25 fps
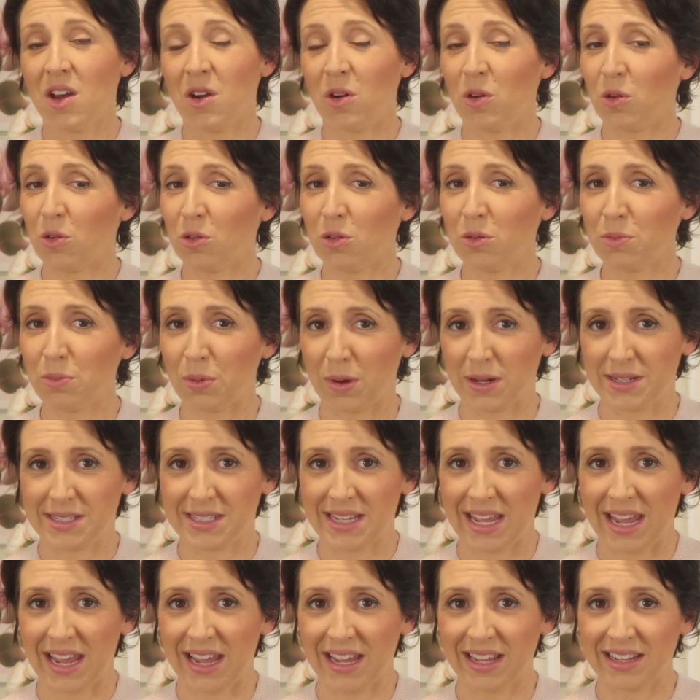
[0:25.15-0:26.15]
all
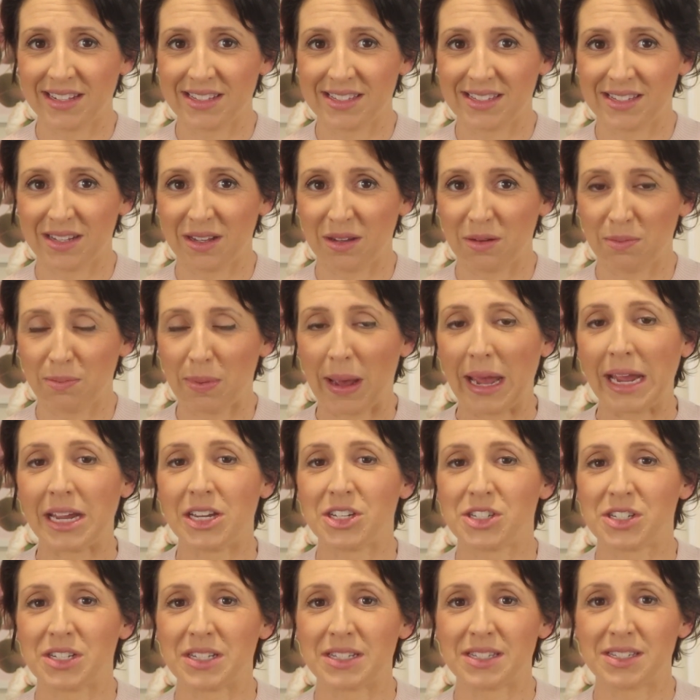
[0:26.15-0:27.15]
breast cancer
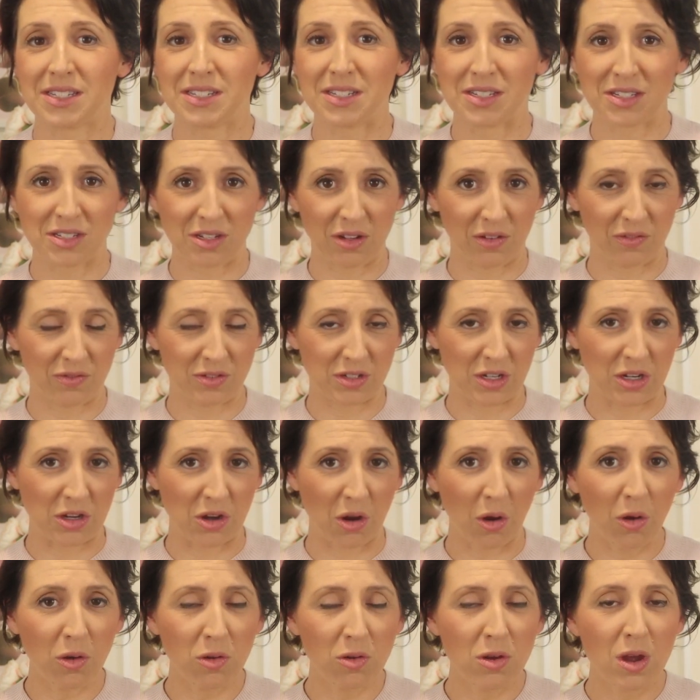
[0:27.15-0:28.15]
patients deserve to
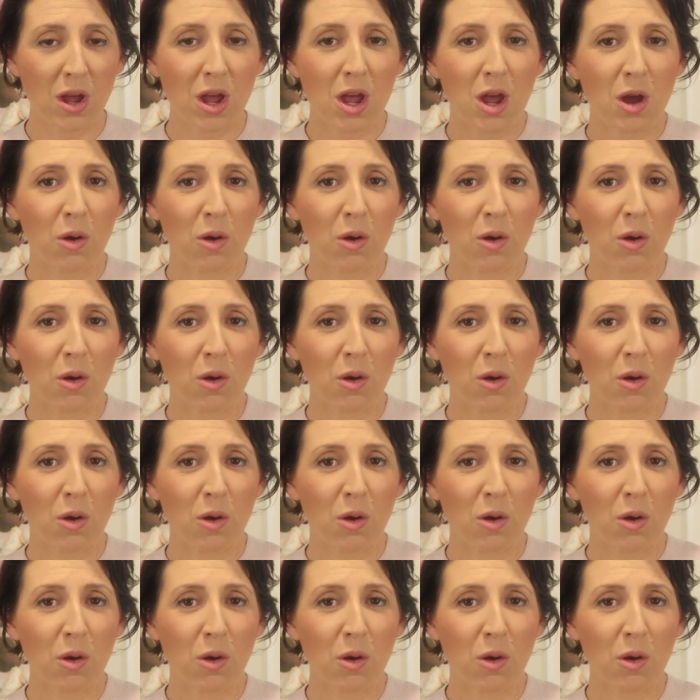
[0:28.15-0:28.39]
know,